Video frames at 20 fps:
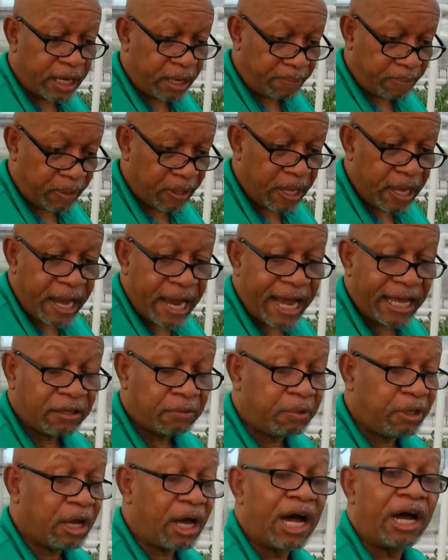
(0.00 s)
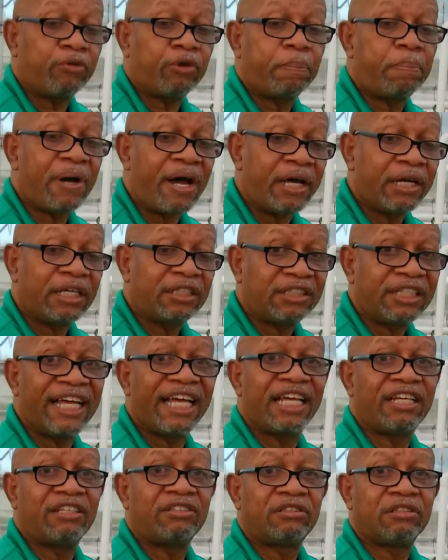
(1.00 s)
Yep. And aquaponics
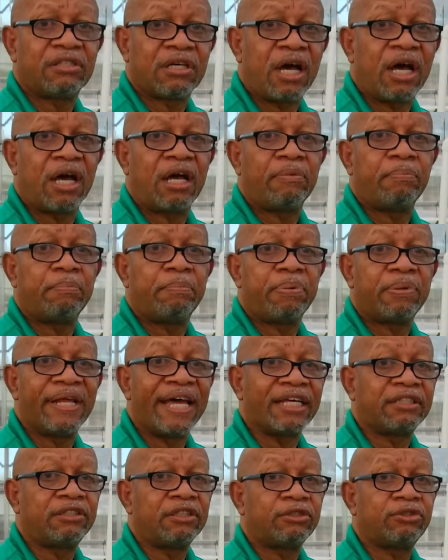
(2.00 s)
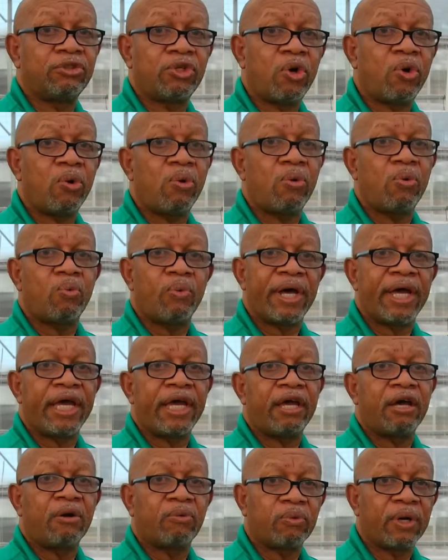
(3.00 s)
is complex. There's no way
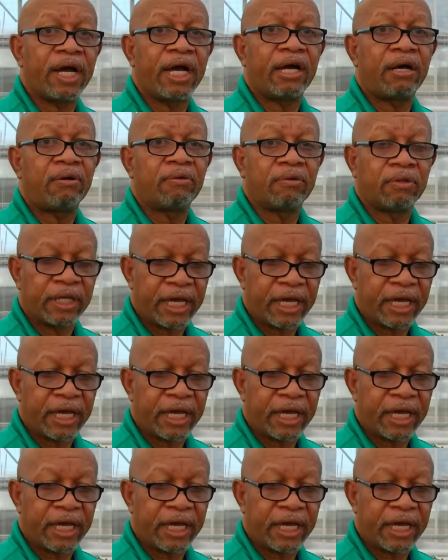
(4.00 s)
around